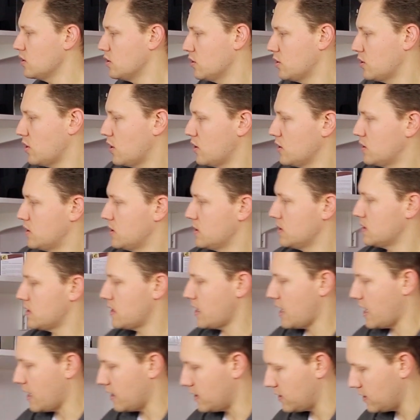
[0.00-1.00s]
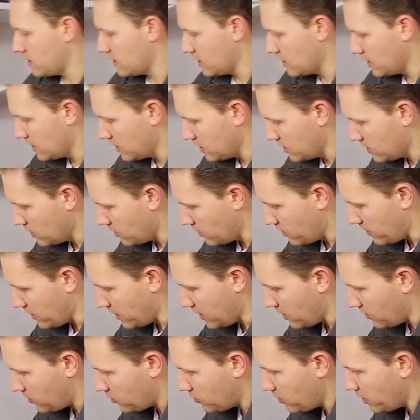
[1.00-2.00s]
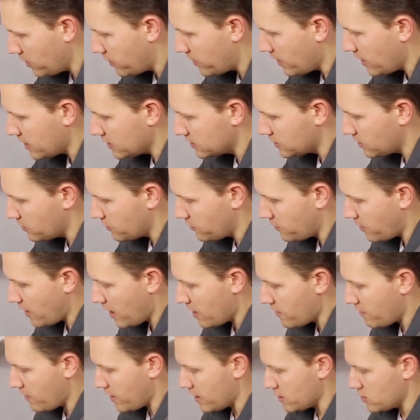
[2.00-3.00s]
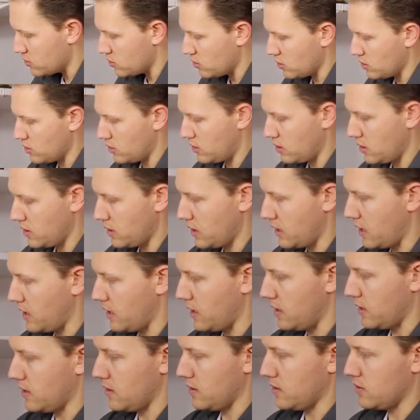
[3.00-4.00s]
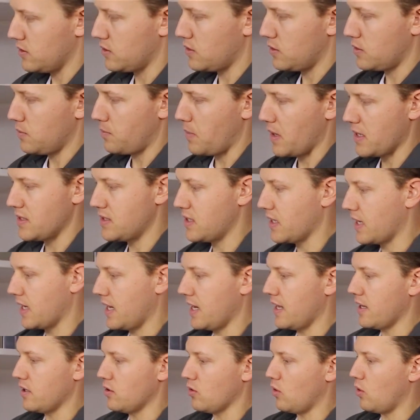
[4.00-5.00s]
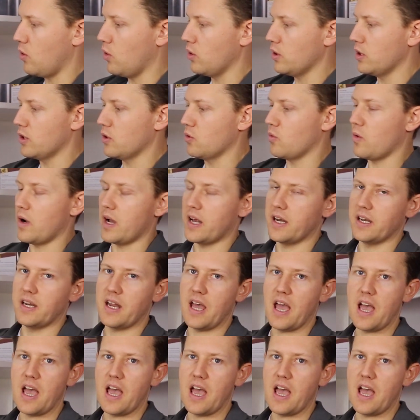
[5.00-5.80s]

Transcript: you'll notice that the 3500 is basically an all-in-one